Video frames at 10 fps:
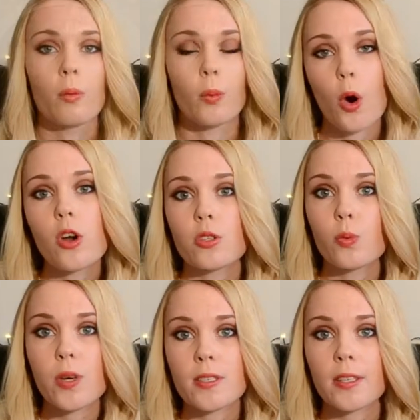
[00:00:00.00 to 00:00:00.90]
worse
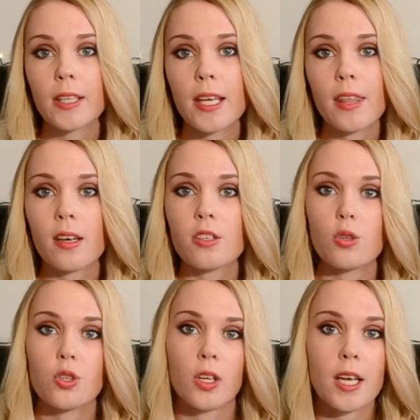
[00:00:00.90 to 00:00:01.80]
recently than it
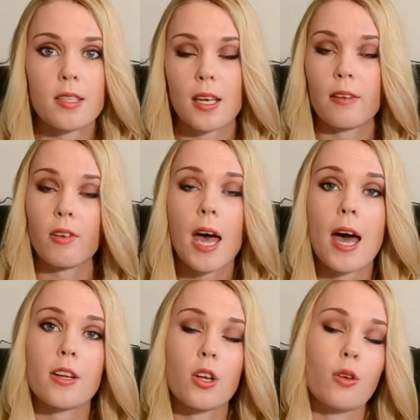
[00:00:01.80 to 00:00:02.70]
usually is. I have
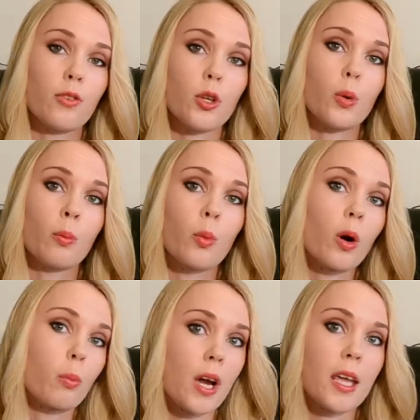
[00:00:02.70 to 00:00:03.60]
had a few
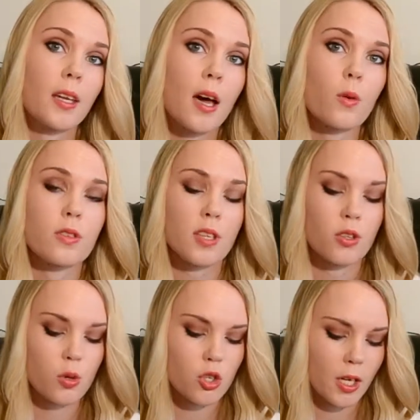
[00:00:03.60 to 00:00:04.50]
more breakouts than
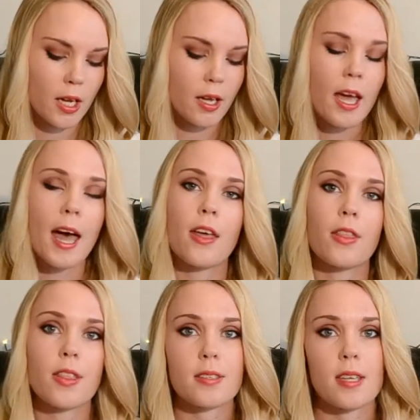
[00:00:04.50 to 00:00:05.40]
usually, and
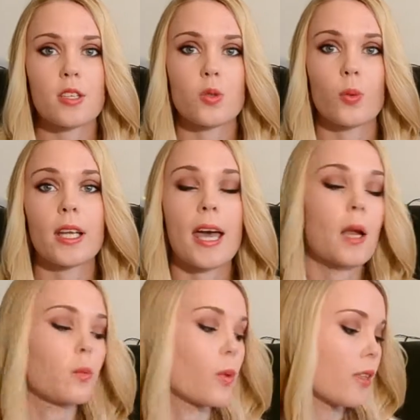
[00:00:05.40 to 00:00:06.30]
this has really
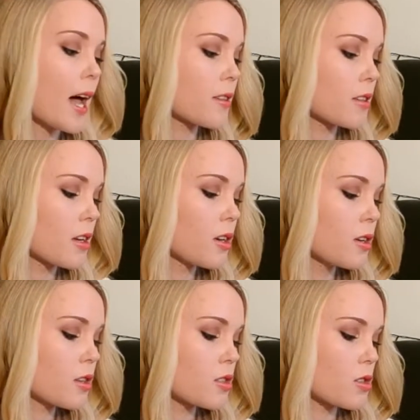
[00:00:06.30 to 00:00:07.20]
helped with that.
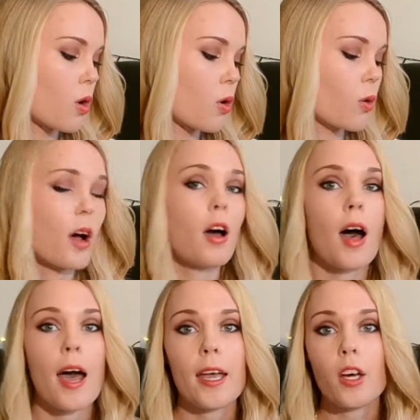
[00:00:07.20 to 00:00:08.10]
So
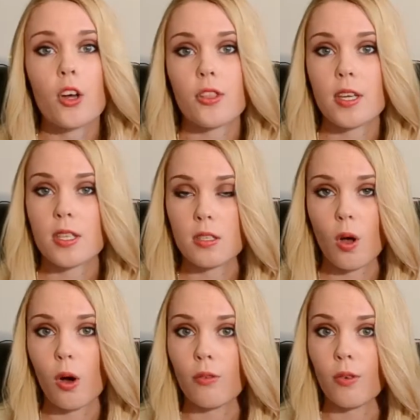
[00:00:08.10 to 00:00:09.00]
I got this
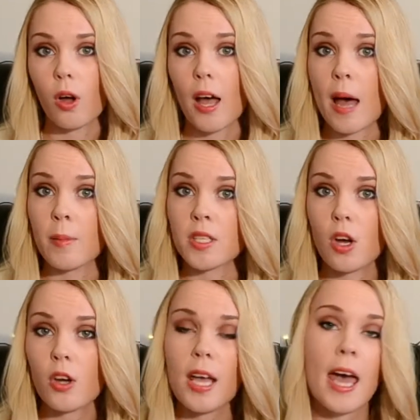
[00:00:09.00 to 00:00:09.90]
off
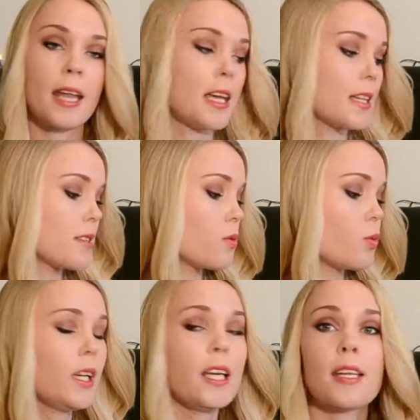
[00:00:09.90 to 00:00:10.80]
Amazon, and it's
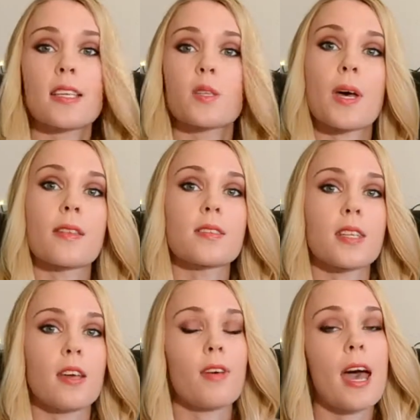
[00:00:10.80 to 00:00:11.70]
really
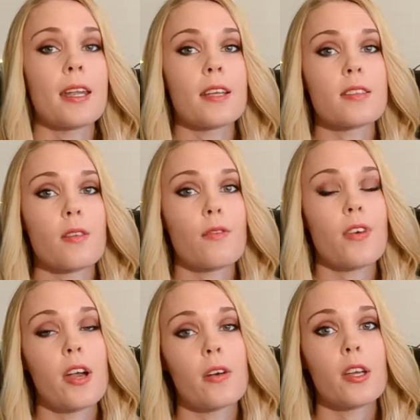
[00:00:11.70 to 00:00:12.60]
inexpensive and it's a
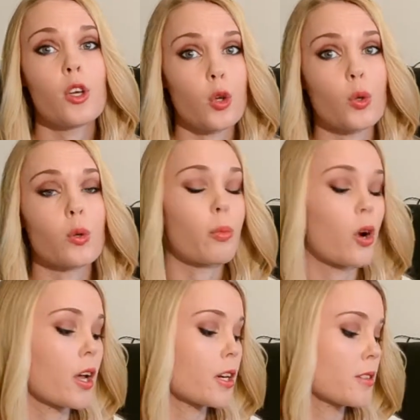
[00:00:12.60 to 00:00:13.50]
very good
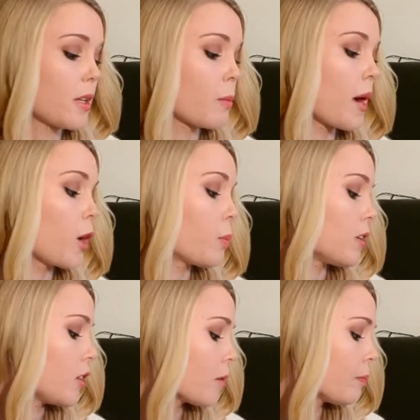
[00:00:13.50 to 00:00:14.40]
product in my
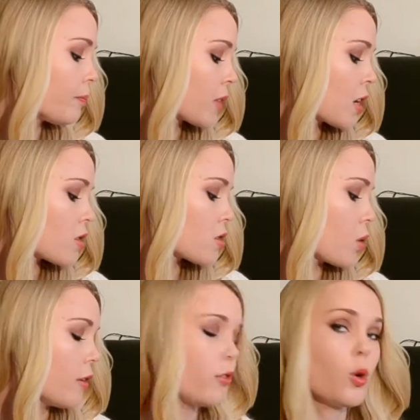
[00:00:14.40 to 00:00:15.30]
opinion. So
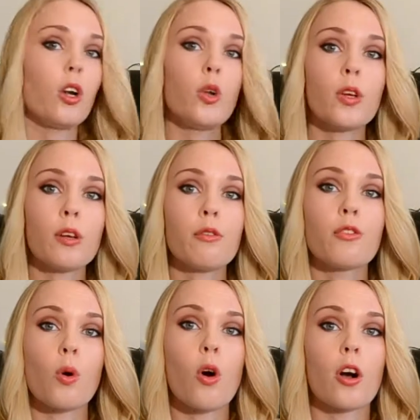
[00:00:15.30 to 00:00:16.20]
if you are looking
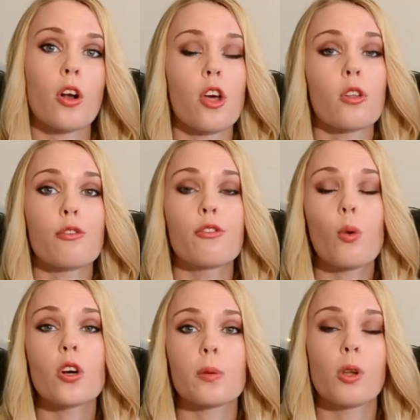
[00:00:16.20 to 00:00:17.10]
for an
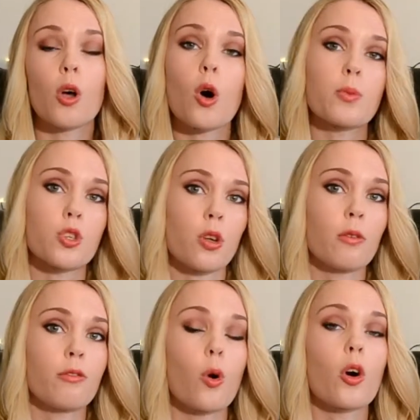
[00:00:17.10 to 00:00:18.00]
affordable option
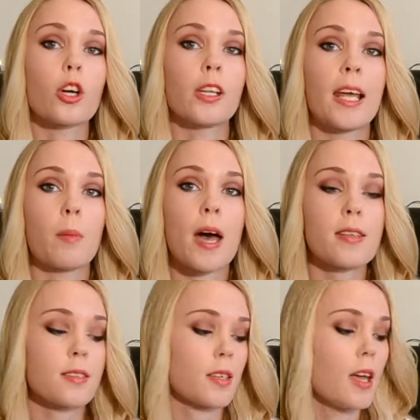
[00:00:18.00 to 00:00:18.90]
for a clay
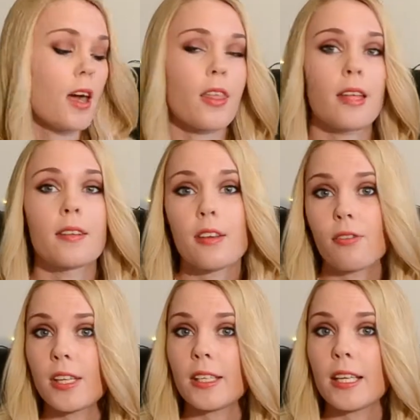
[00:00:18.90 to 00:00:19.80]
mask, then
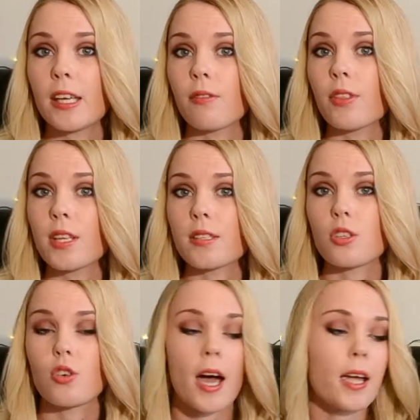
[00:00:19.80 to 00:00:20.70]
definitely give this a
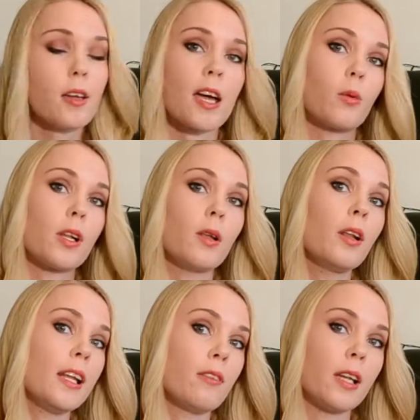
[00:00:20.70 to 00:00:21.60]
try. I will
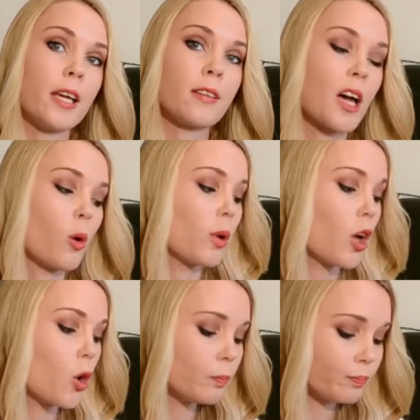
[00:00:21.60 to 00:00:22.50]
leave a link down
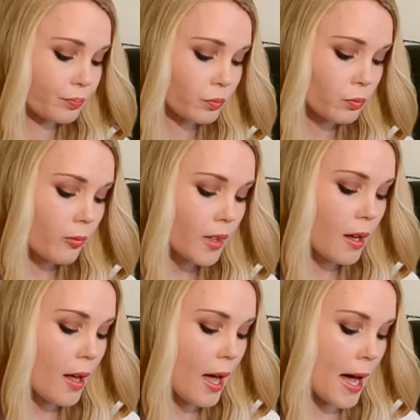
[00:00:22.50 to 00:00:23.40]
below.
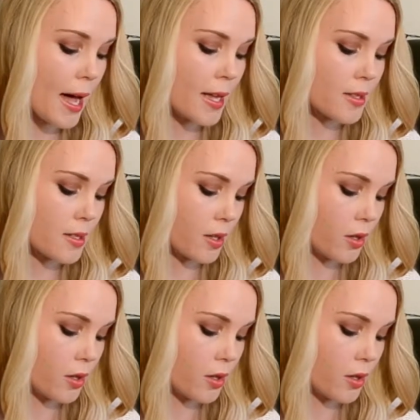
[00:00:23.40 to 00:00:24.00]
And